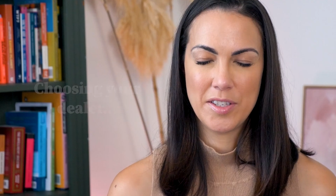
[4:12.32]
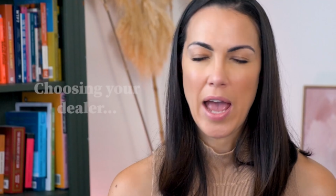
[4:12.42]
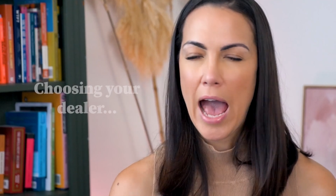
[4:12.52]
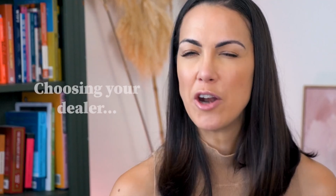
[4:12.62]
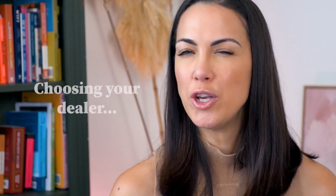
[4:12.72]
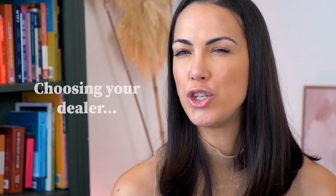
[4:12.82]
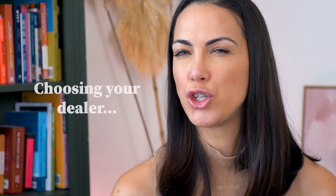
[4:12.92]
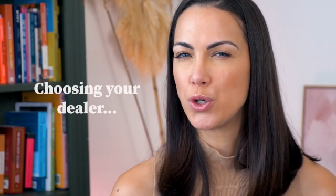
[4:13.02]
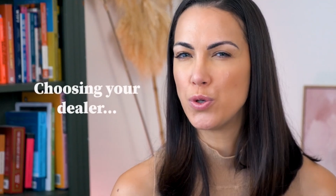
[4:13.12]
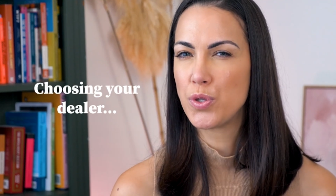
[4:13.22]
So how do you
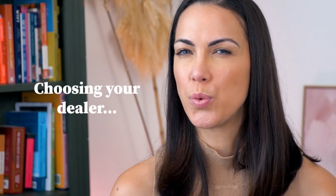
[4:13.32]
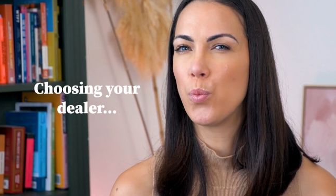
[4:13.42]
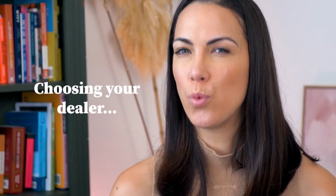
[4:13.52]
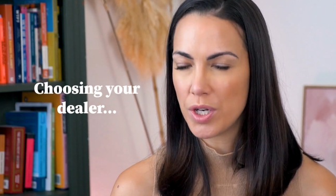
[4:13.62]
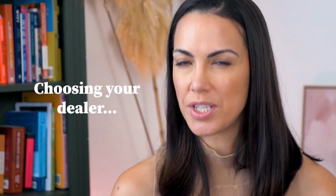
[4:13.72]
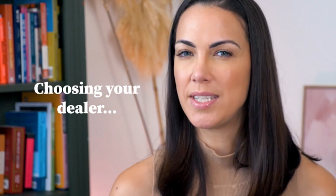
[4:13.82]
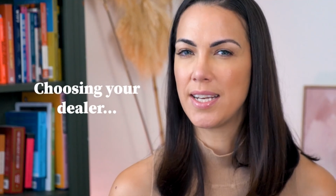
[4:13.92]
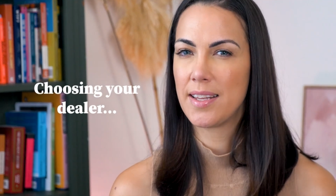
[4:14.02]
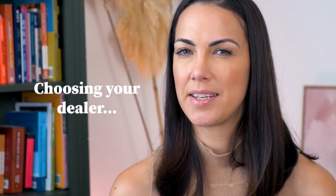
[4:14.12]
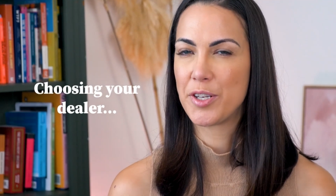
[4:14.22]
choose which
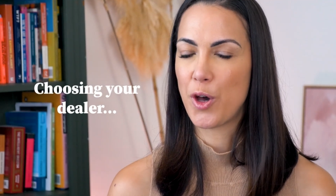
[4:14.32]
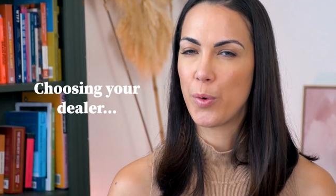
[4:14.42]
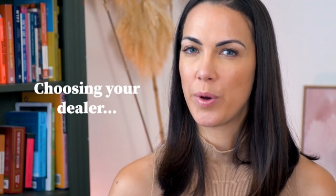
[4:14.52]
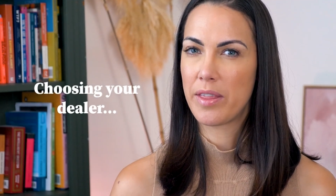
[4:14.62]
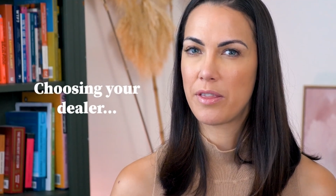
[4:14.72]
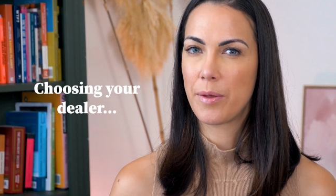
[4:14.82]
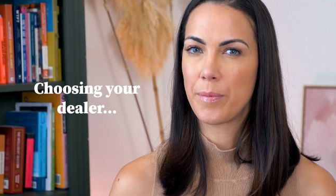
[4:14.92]
dealer to go with?